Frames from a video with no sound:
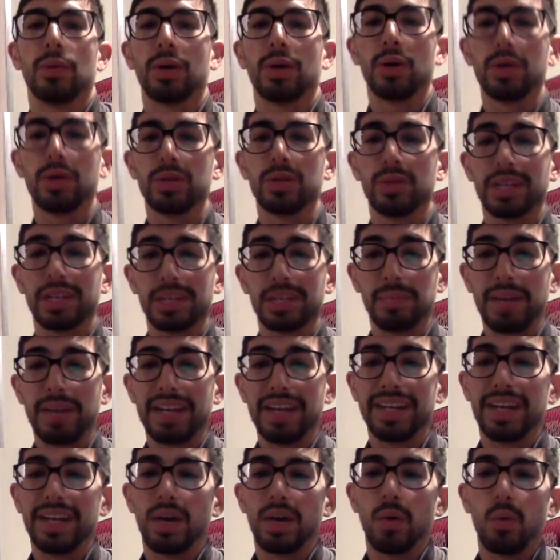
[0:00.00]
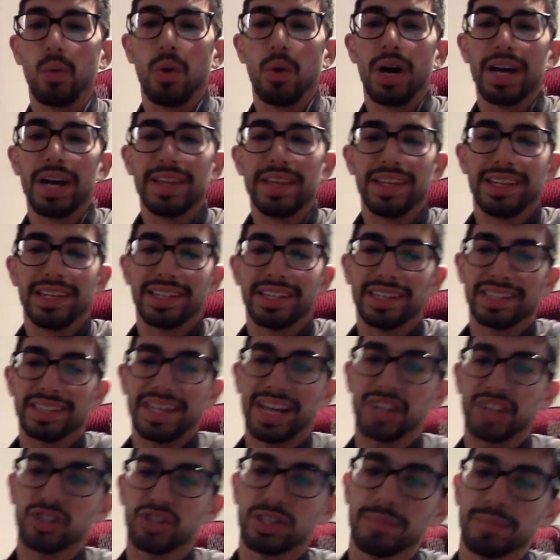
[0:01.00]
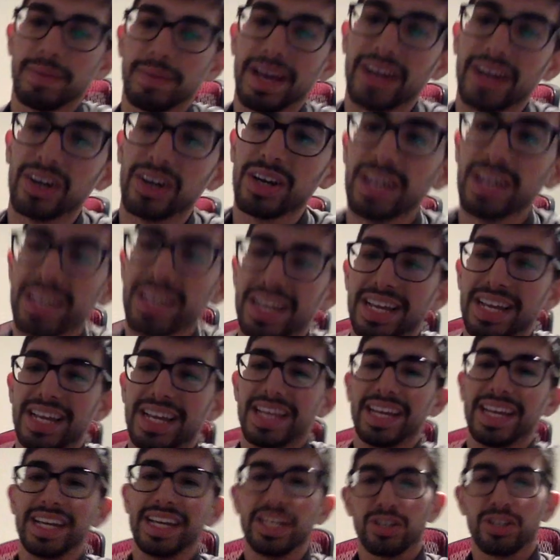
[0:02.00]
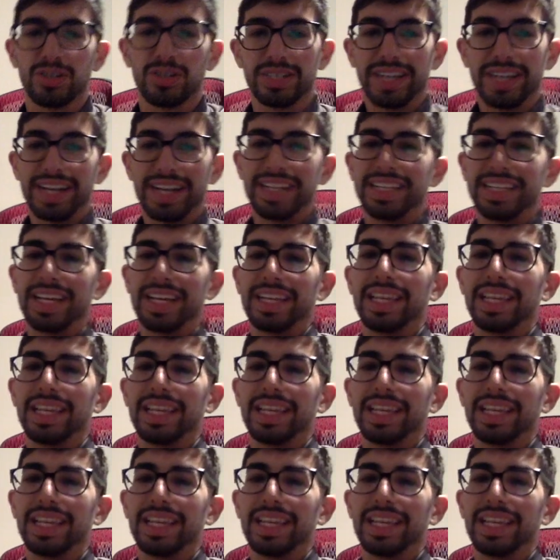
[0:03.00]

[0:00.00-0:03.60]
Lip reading: going to expand out why these things actually matter in your day-to-day